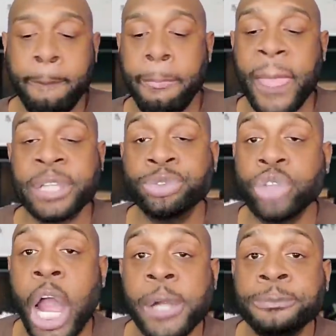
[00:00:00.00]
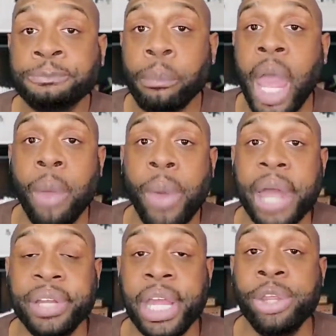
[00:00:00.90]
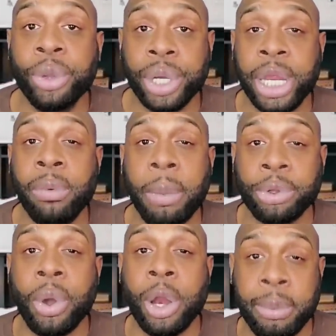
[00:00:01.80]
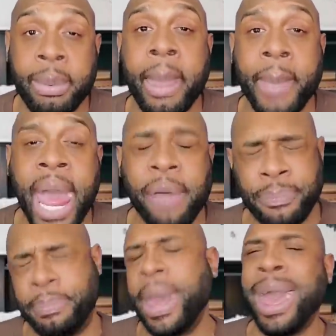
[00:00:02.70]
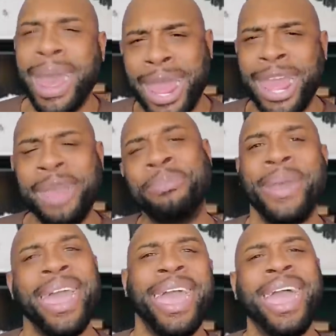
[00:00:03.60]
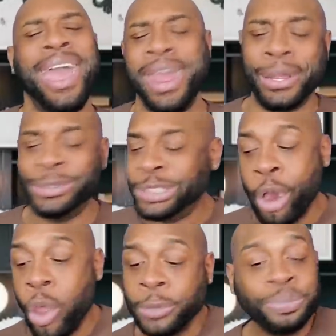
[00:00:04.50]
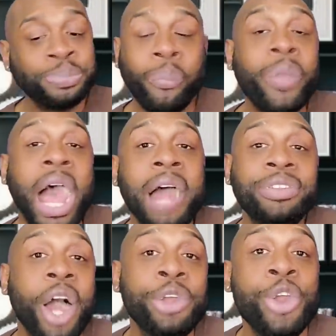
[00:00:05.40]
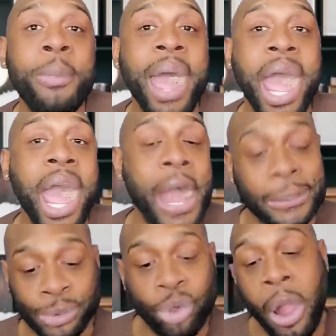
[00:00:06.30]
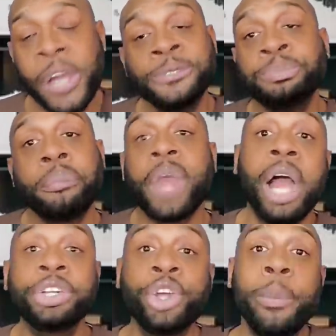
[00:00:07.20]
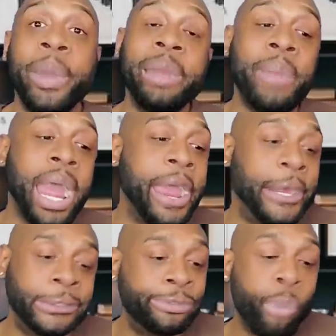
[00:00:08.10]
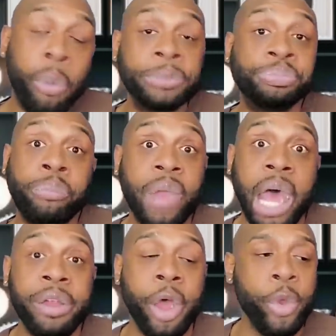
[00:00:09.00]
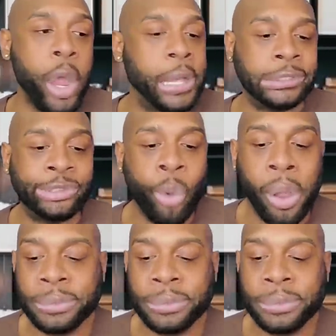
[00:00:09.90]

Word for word: Mm. And right then you can hear what was going on in my mouth. Baby! I know you mad. You big mad. I know you are.